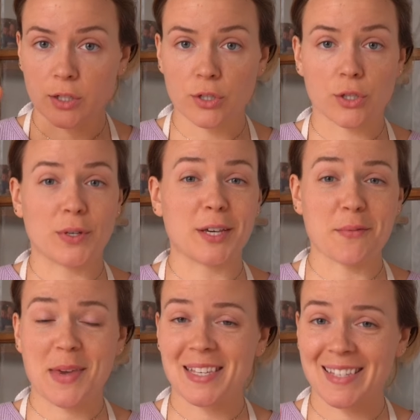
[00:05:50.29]
You're doing
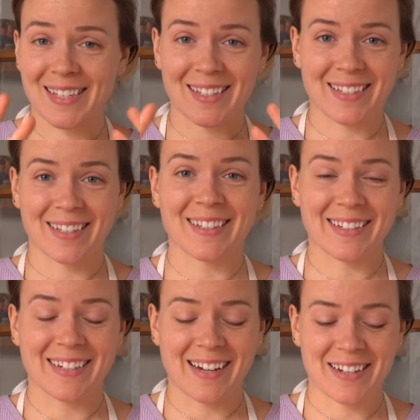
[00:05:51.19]
amazing.
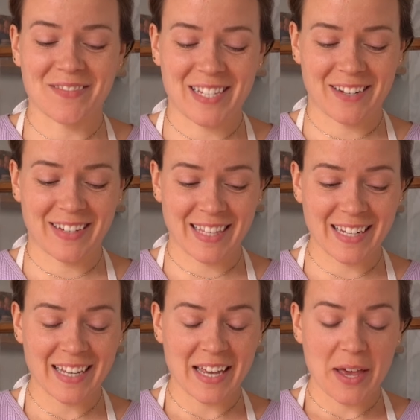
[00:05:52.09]
Um, stick with it.